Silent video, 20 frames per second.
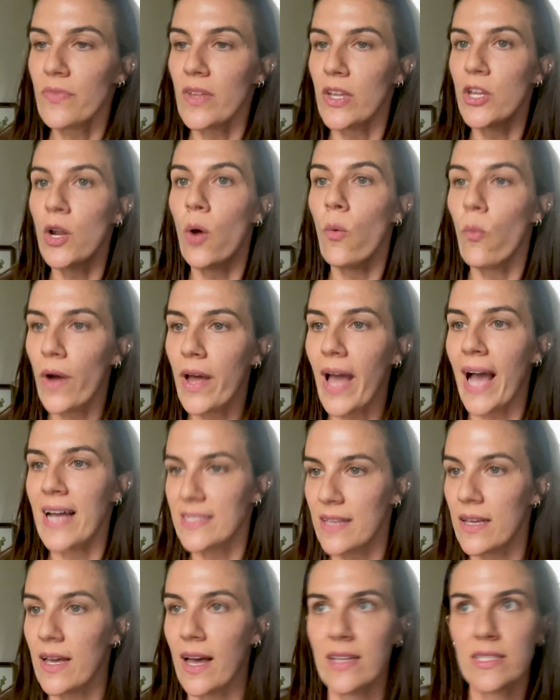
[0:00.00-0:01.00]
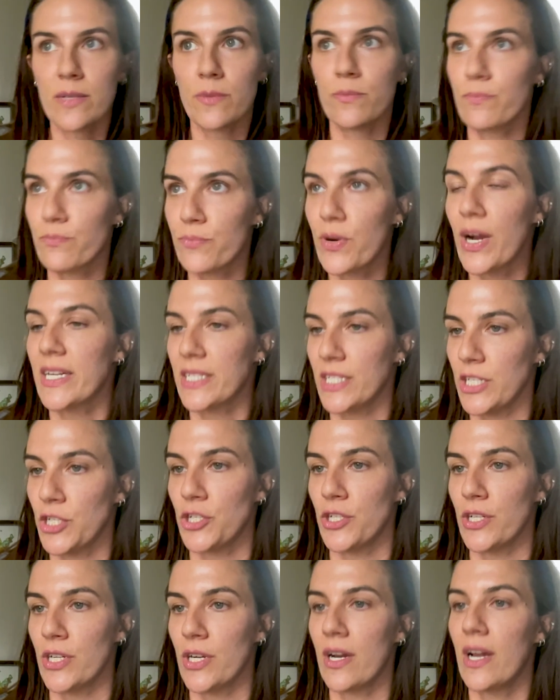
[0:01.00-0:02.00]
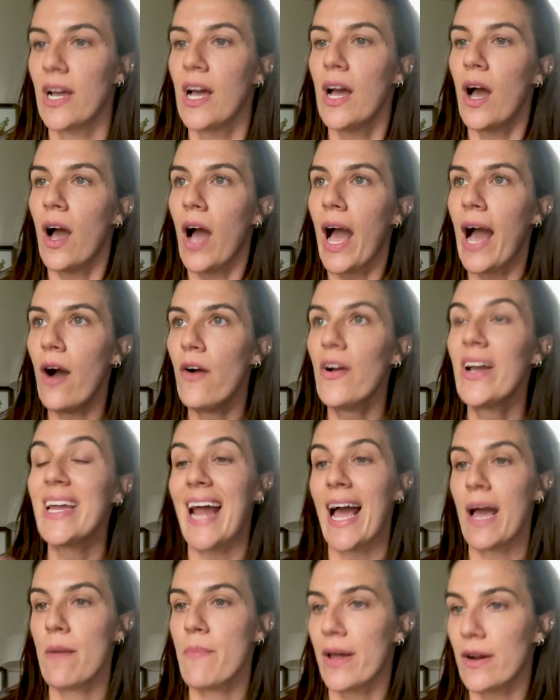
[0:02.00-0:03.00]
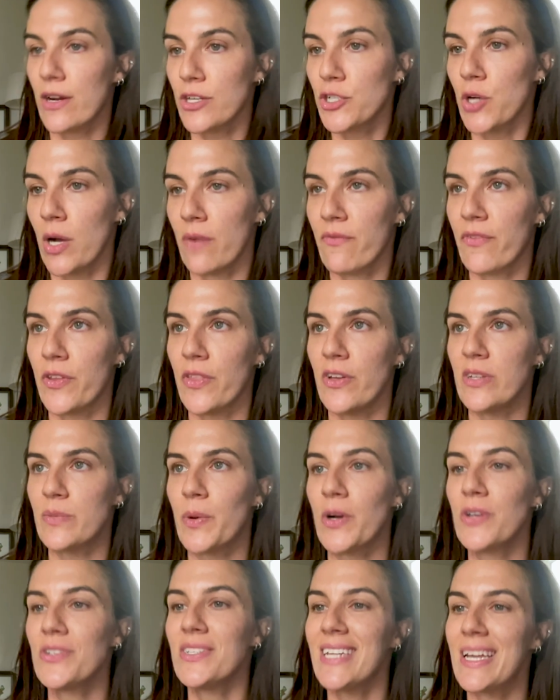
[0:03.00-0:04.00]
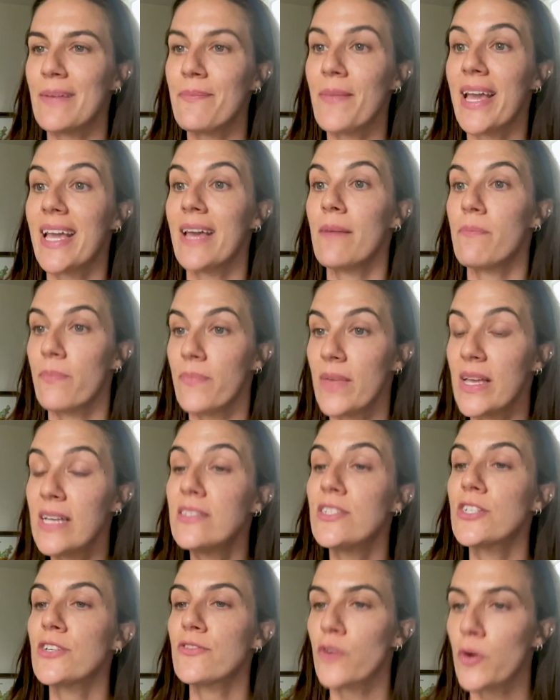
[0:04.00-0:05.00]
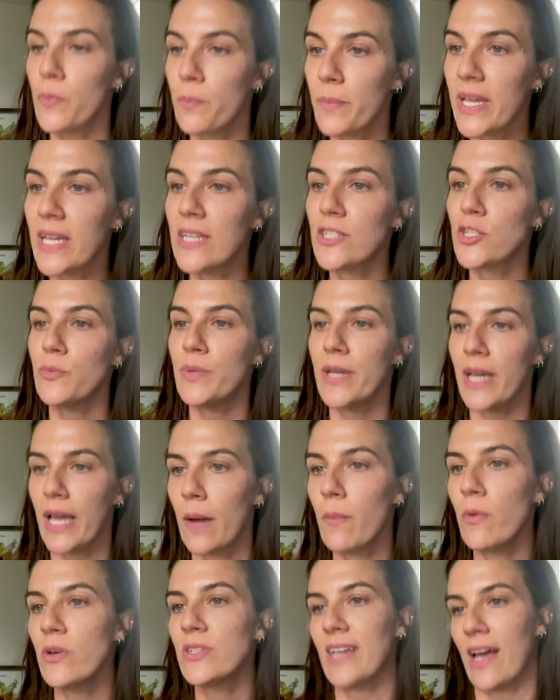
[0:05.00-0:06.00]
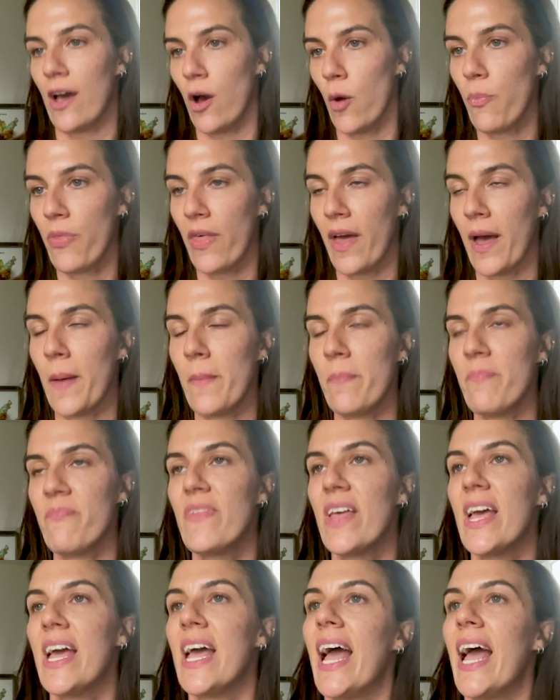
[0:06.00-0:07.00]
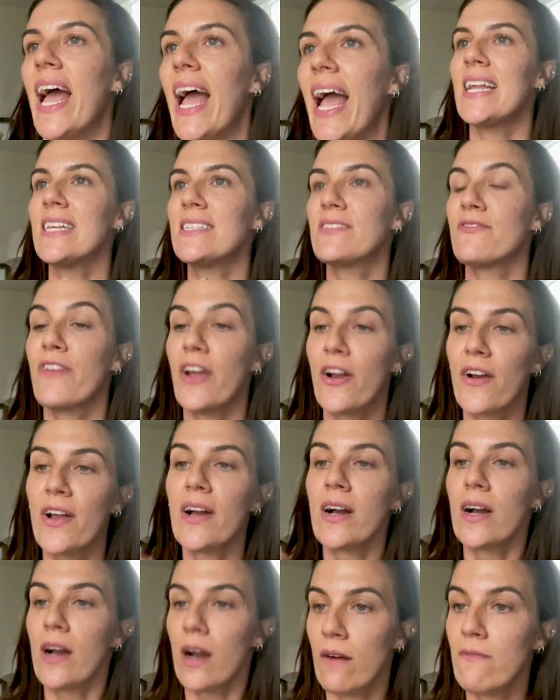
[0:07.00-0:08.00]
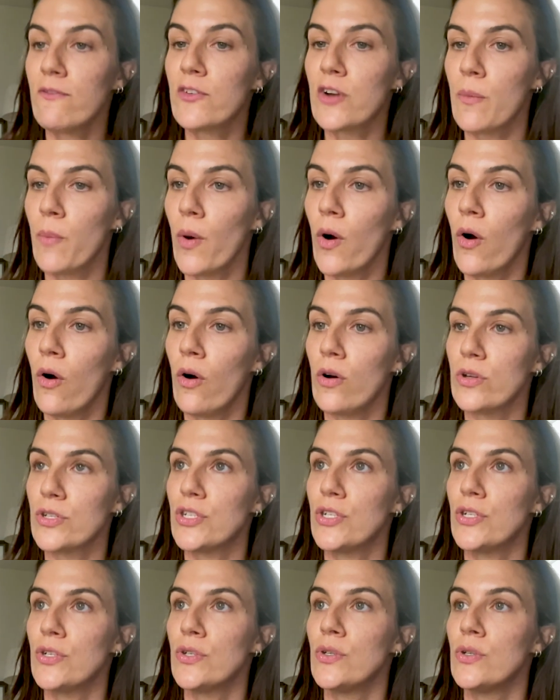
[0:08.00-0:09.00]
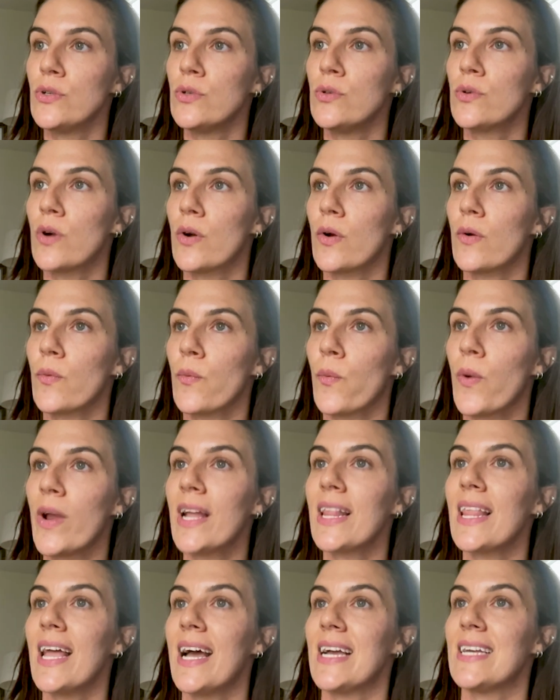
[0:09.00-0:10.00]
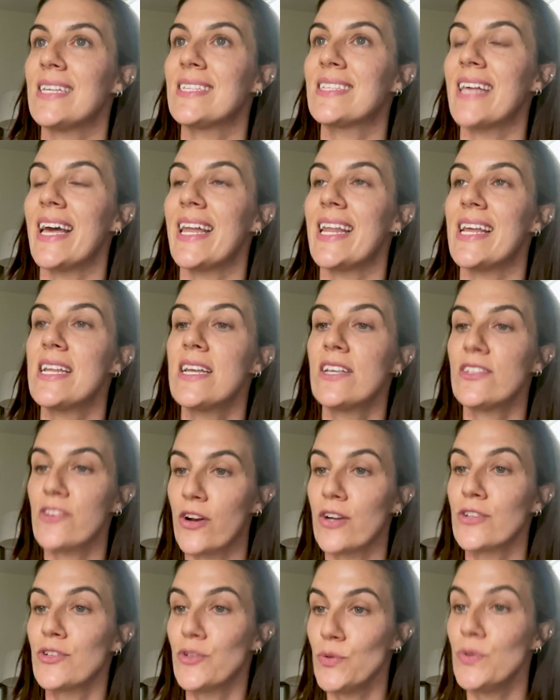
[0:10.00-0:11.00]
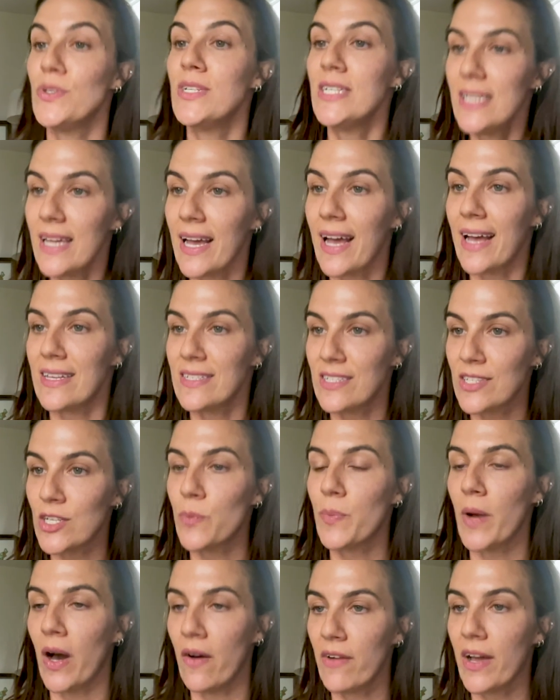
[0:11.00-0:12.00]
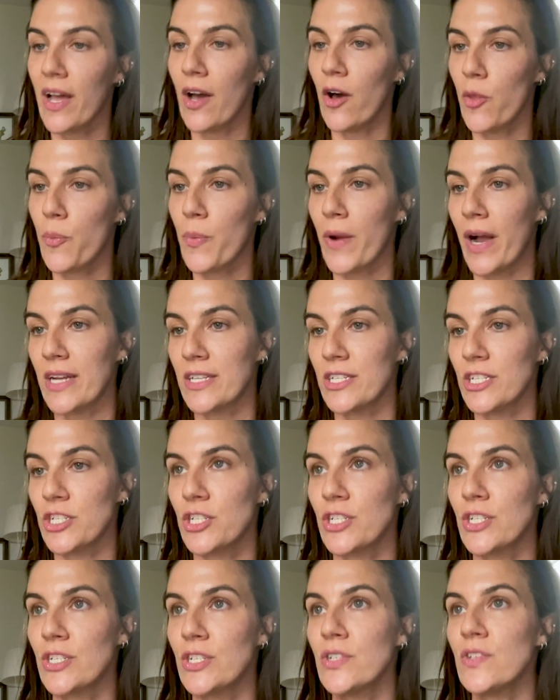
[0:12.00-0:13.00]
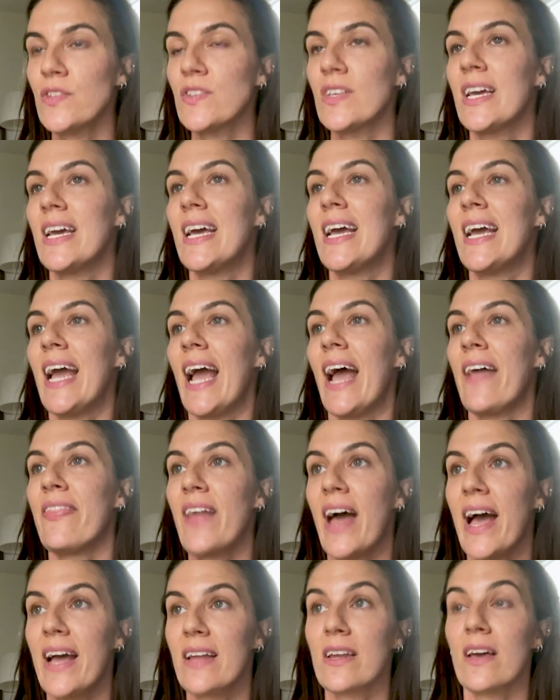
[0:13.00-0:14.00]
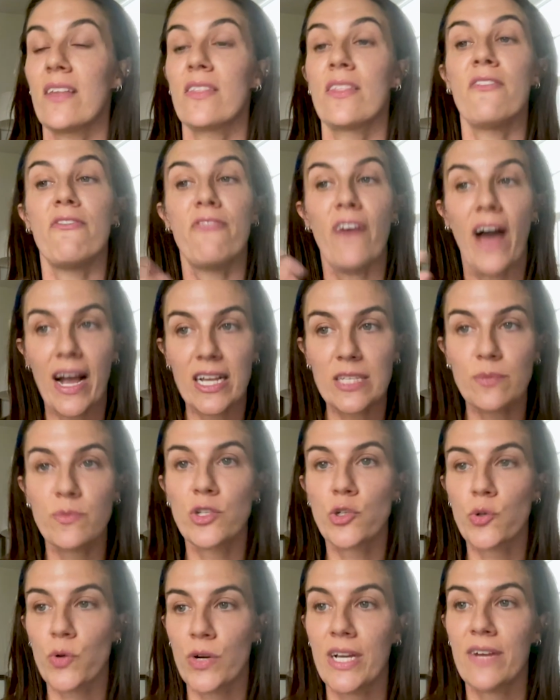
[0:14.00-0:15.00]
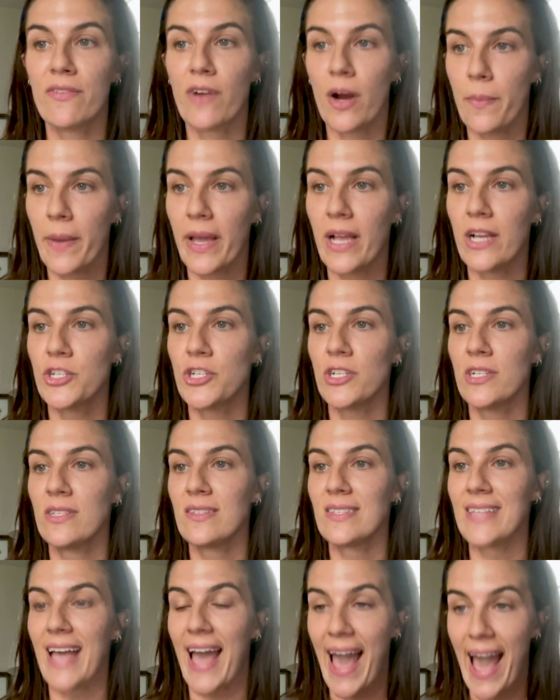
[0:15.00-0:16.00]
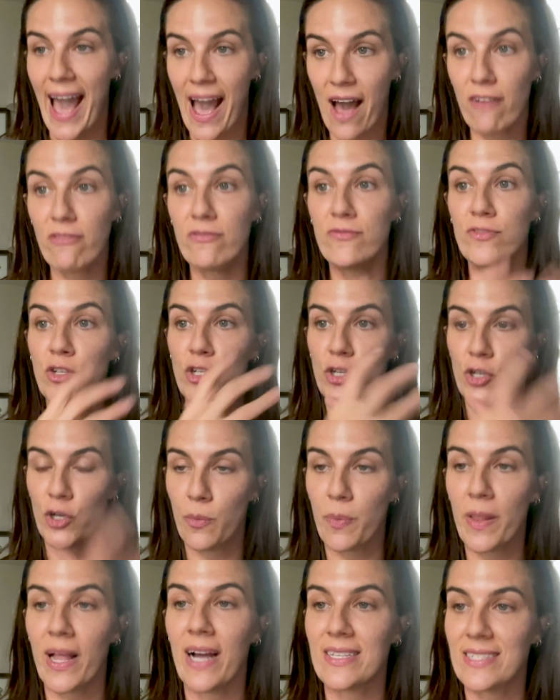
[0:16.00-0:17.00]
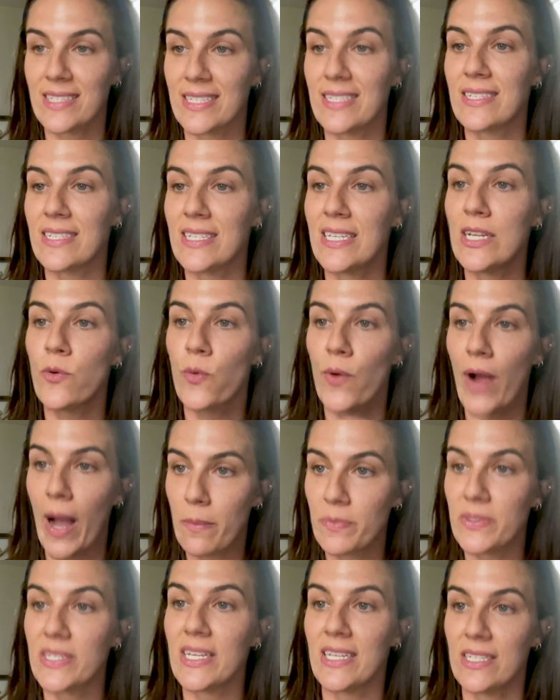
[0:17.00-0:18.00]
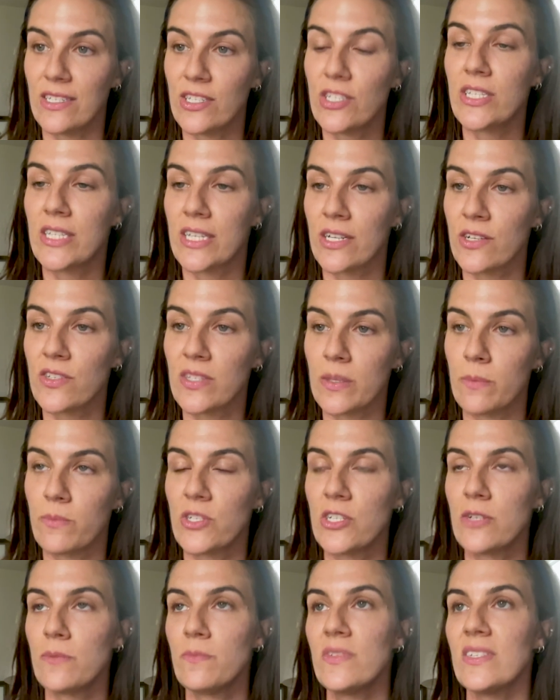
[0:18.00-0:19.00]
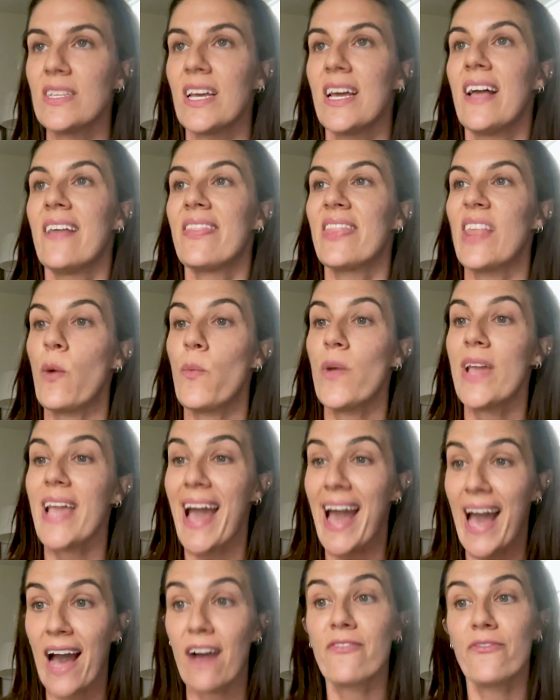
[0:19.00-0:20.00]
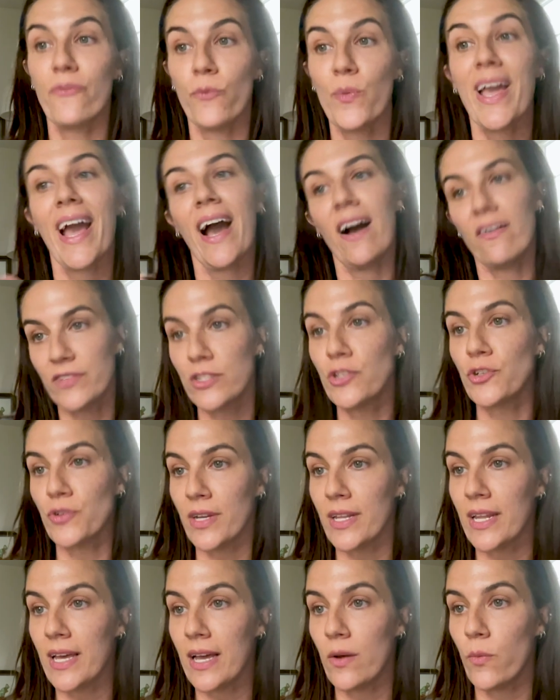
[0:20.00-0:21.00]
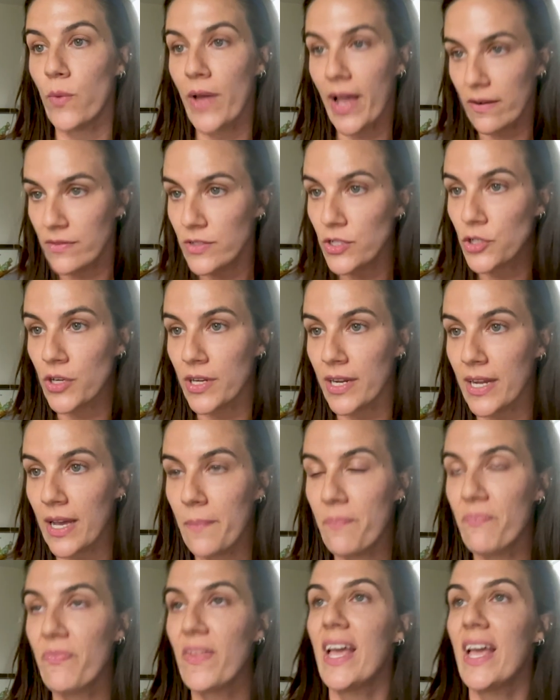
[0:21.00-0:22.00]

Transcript: What as a practitioner, how can I better show up for this person and make it easier for me to be able to help them? And it's very uncomfortable to realize that it is our duty as their pelvic health practitioners and that the vast majority of our patients have neuroplasticity wrapped into their symptoms, that we have to treat it. We have to treat it.